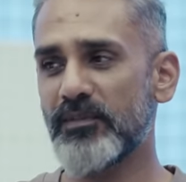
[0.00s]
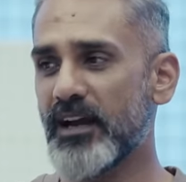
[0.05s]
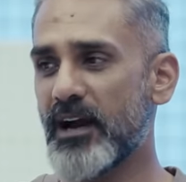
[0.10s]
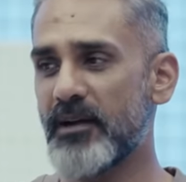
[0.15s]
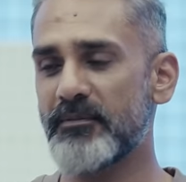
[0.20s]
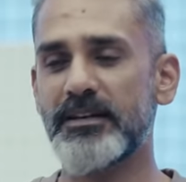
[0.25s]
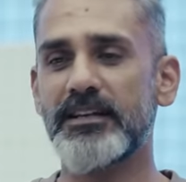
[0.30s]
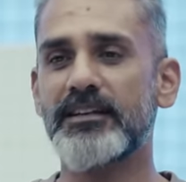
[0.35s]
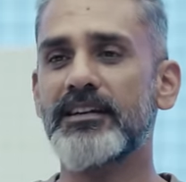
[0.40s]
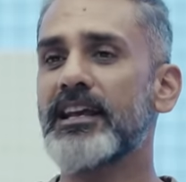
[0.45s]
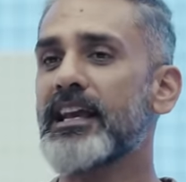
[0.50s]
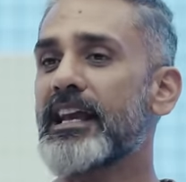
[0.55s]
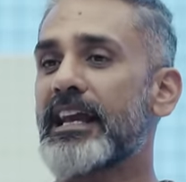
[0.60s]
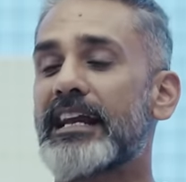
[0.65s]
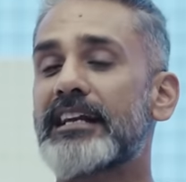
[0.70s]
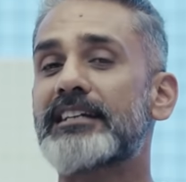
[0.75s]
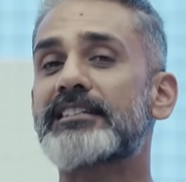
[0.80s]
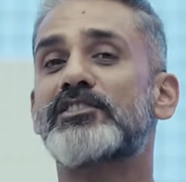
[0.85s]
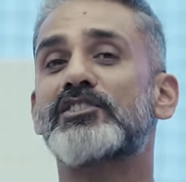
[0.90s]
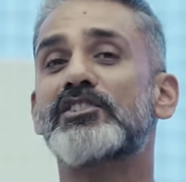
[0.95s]
I mean,
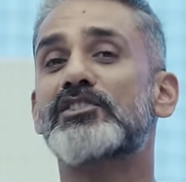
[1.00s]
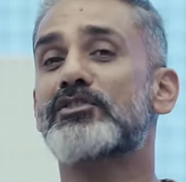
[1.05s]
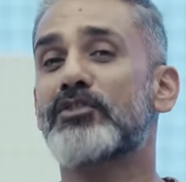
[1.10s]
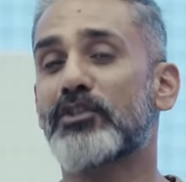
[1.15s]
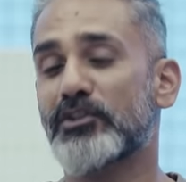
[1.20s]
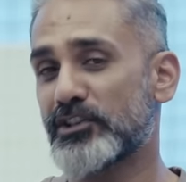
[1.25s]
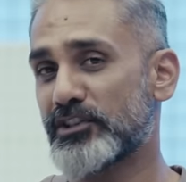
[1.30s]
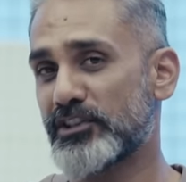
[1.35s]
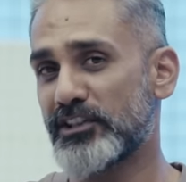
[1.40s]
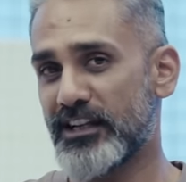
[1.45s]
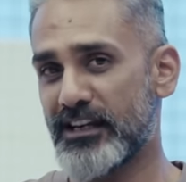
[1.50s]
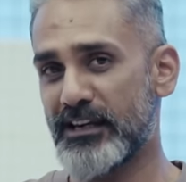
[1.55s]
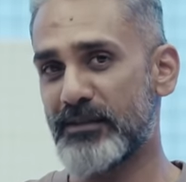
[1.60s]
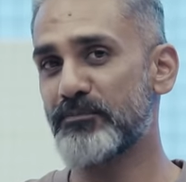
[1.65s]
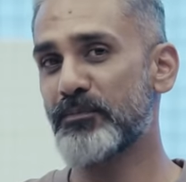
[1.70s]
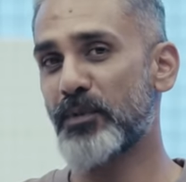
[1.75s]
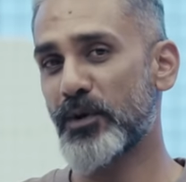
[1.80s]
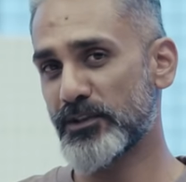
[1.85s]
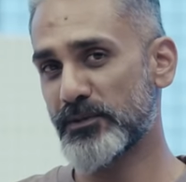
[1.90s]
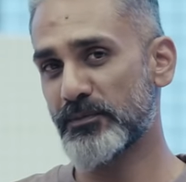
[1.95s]
it's just logistically
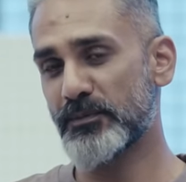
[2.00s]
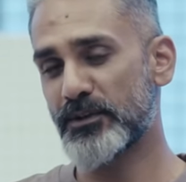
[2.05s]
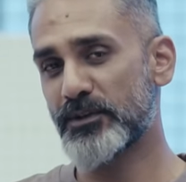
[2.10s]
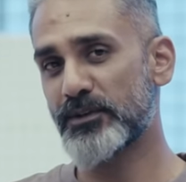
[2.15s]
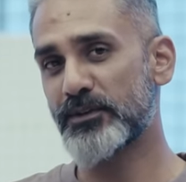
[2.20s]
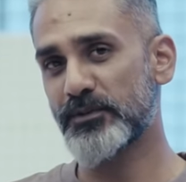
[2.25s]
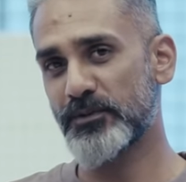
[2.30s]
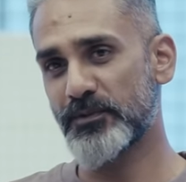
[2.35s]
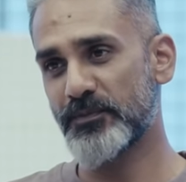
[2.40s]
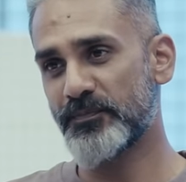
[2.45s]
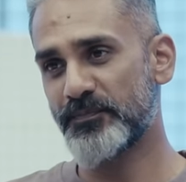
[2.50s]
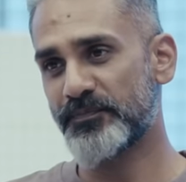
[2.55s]
impossible to do.